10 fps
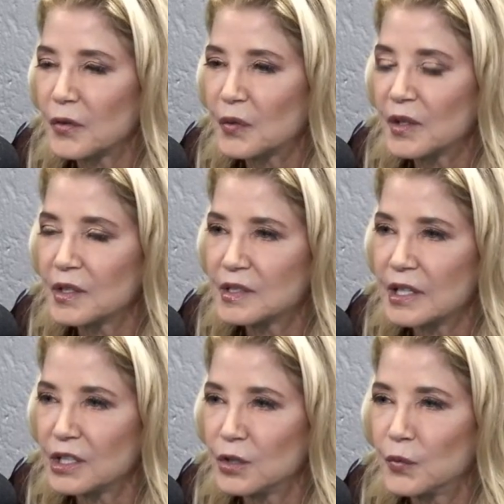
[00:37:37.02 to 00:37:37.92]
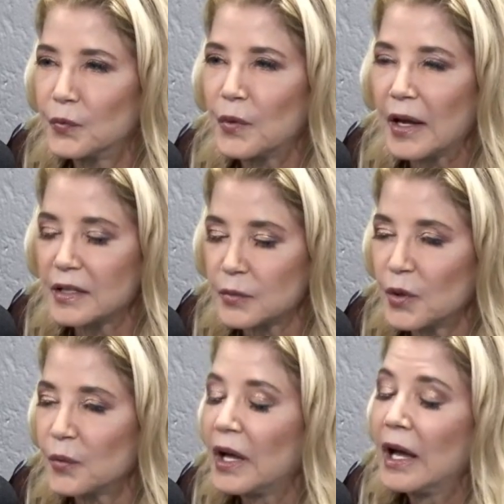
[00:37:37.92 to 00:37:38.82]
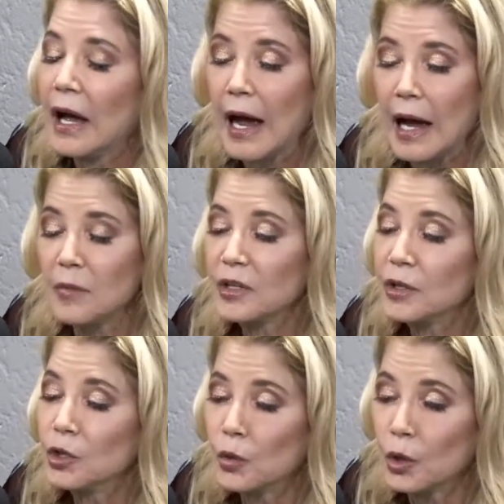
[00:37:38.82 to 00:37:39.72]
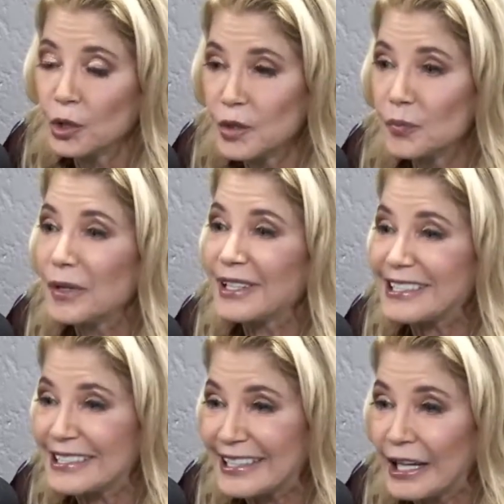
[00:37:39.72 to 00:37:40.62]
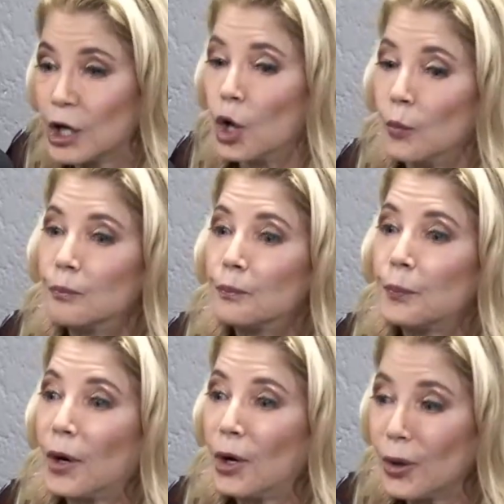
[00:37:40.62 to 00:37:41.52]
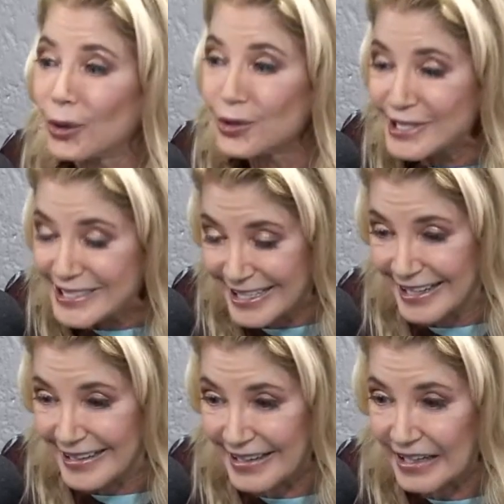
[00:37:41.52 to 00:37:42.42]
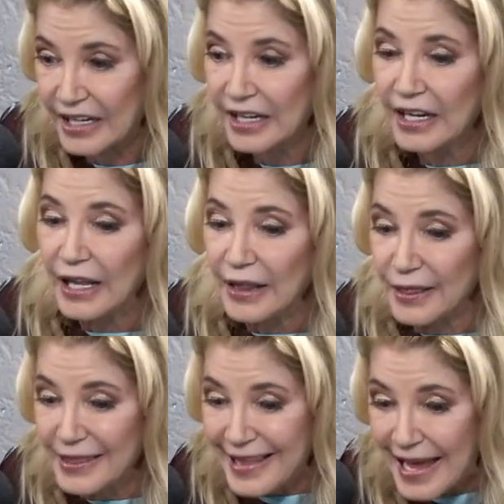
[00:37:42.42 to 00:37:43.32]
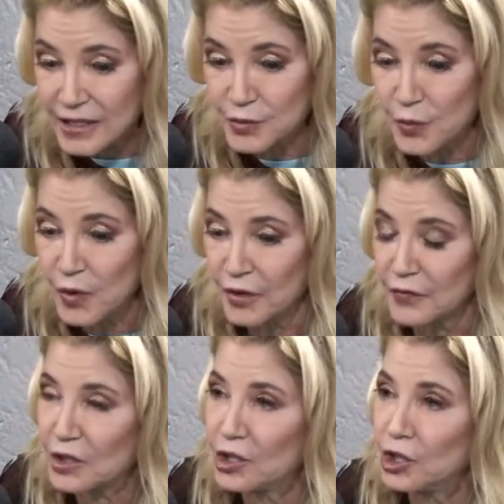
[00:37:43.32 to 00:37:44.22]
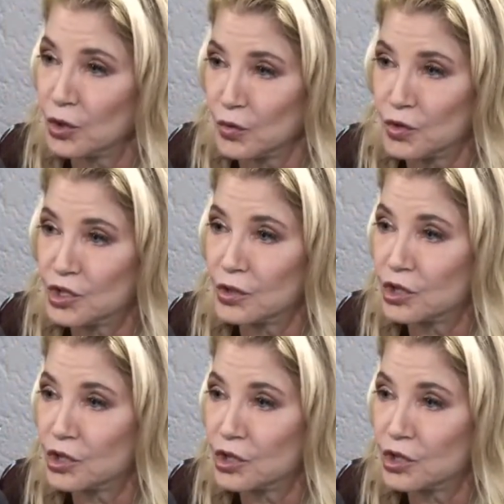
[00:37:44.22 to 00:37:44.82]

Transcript: of the things that you've had. Well, I mean, you couldn't be a single person. That's one of the huge